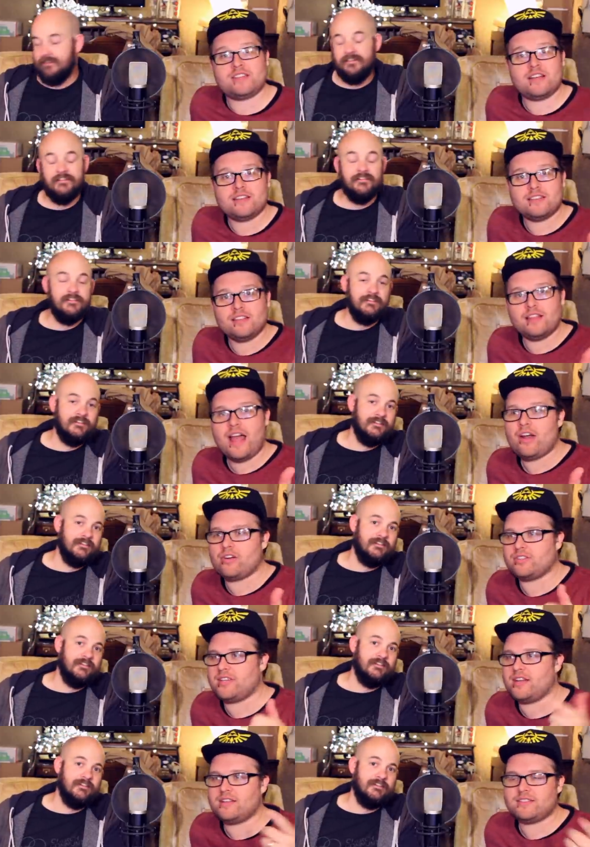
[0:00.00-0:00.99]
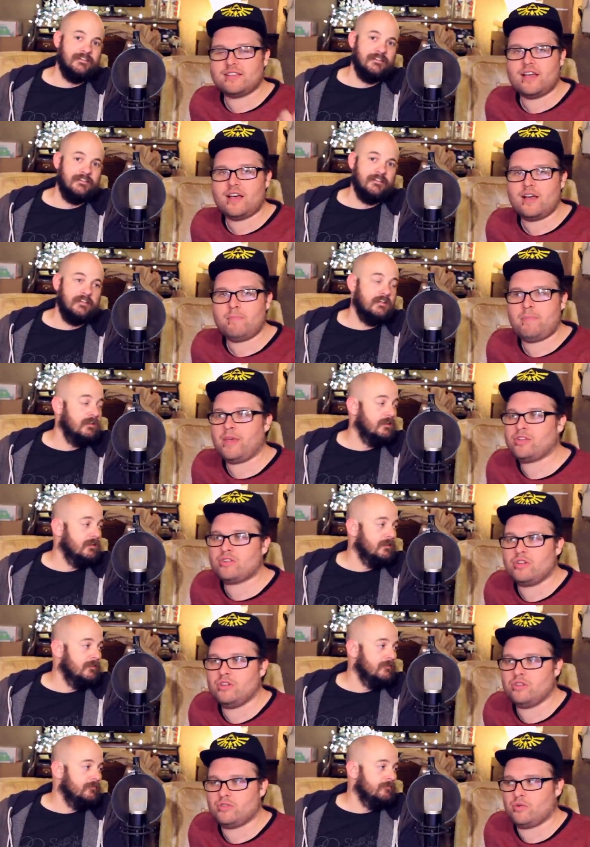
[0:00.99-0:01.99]
Speaker 1: send us a letter. Send us a
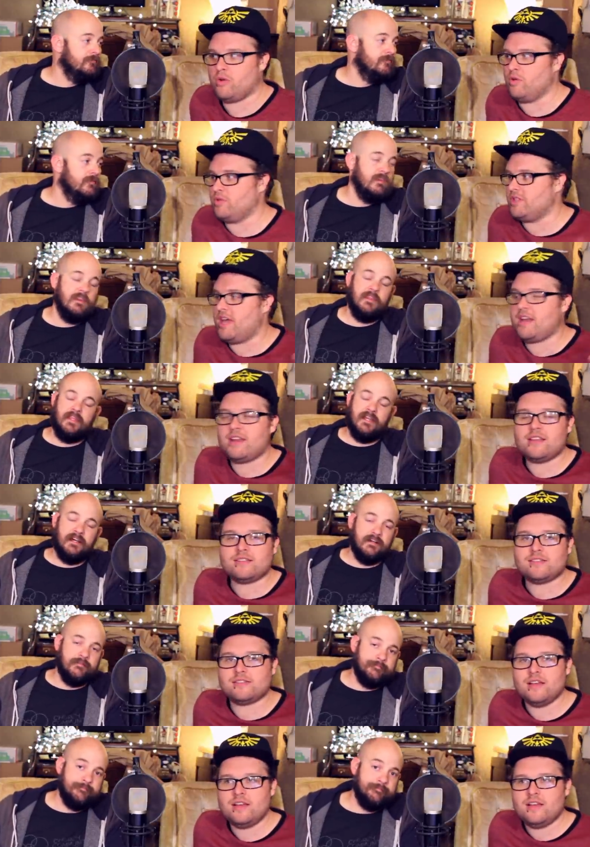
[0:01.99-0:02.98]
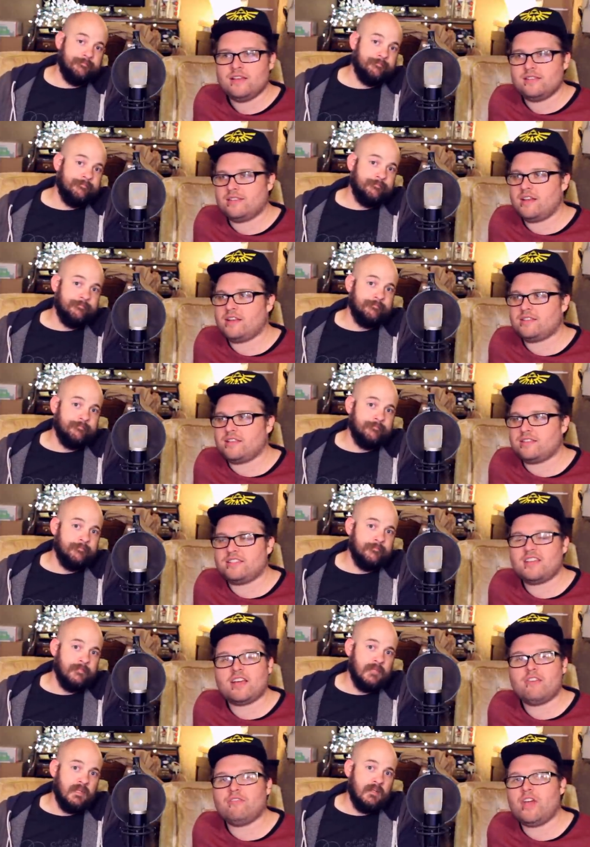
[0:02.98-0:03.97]
picture you drew. Send us yeah. send us a
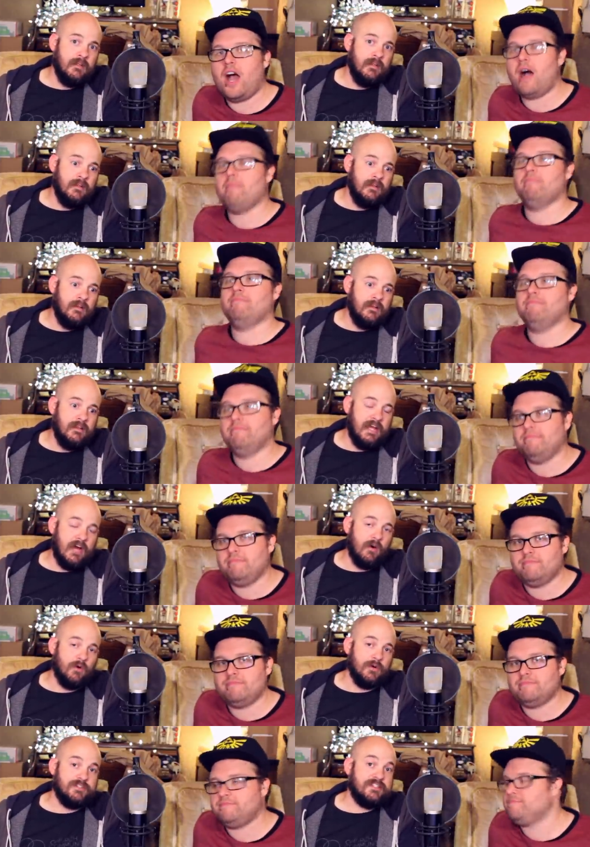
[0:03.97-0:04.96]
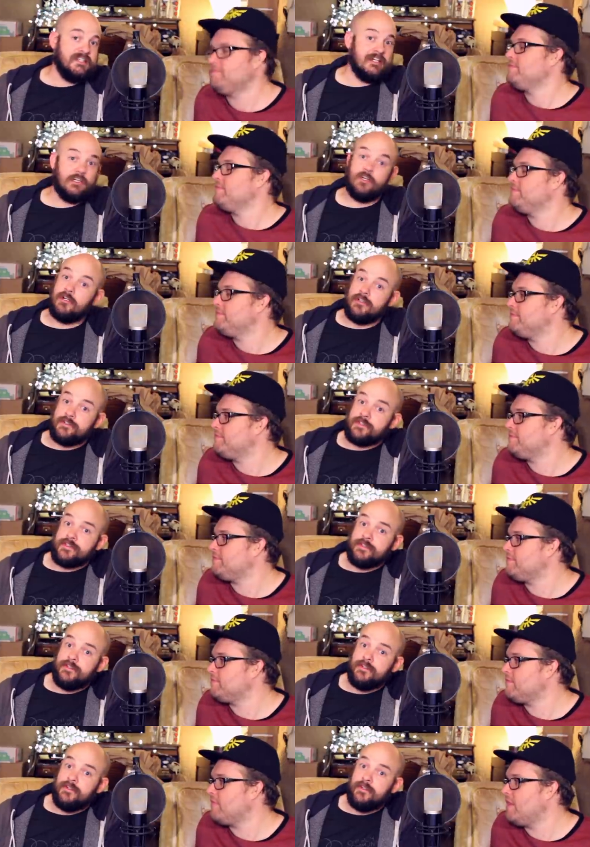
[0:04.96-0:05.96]
stick of gum. Yeah,
Speaker 2: or
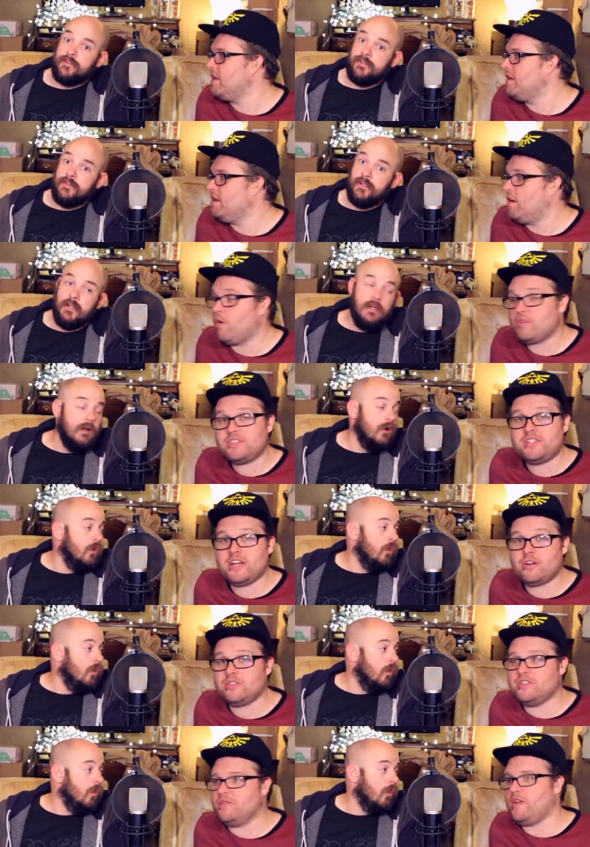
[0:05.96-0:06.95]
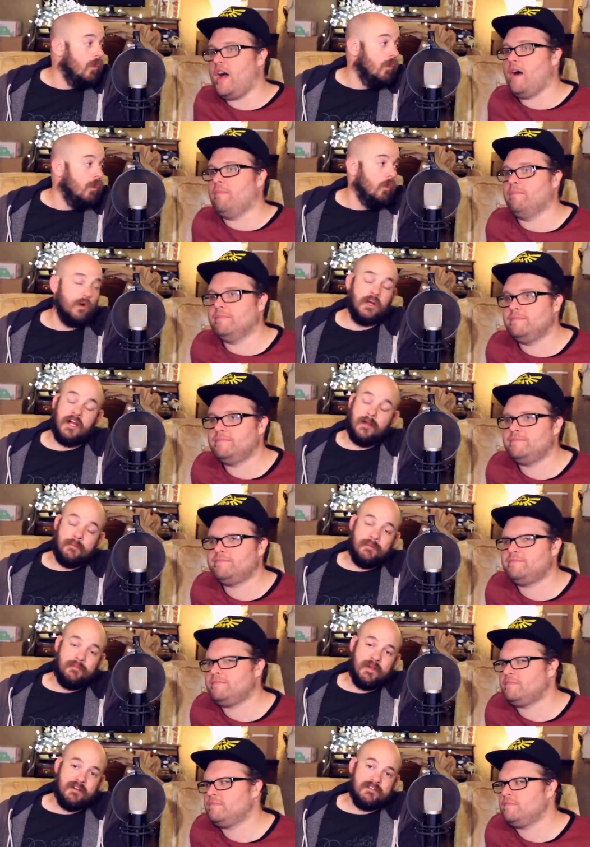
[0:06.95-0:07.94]
stickers
Speaker 1: or stickers of gum
Speaker 2: or
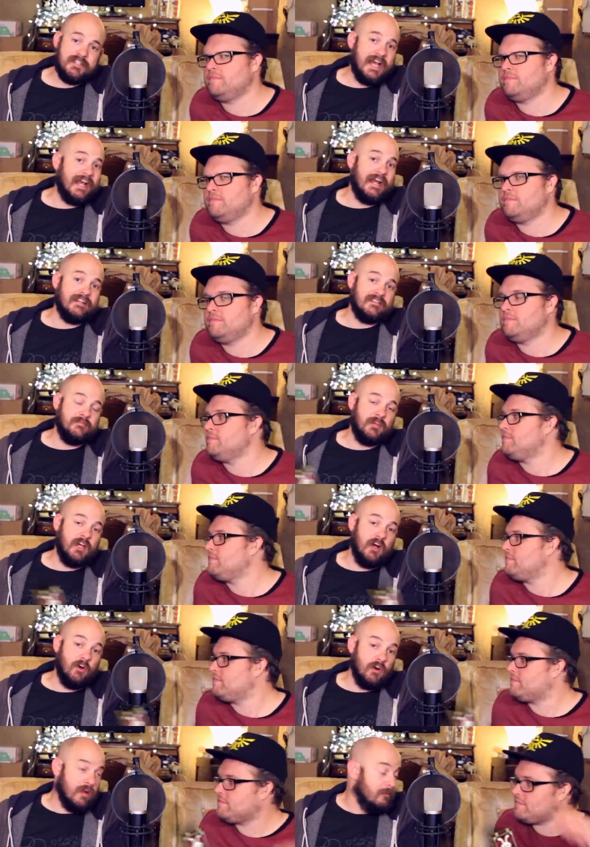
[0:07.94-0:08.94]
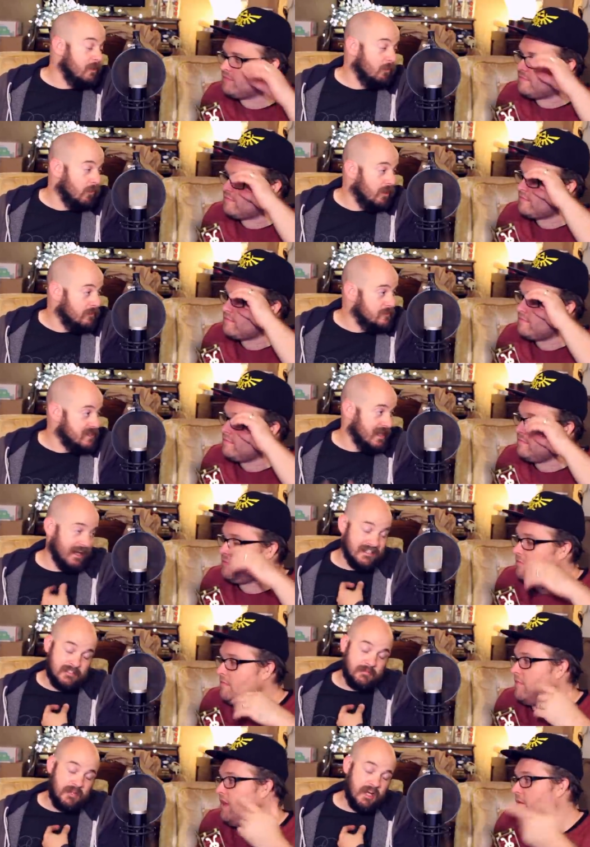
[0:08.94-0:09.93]
gummy bears. I got some gu or gummy worms. I
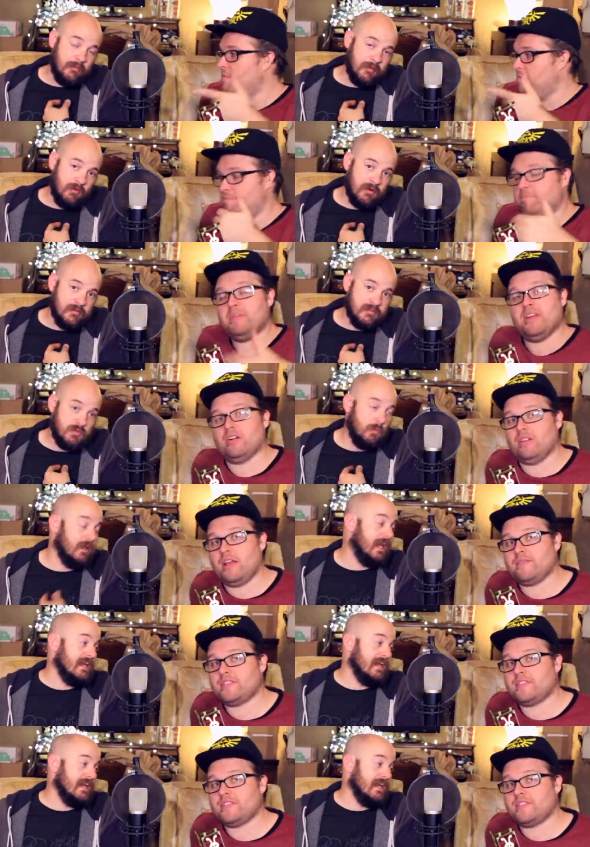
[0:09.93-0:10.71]
got some gummy worms. Peter we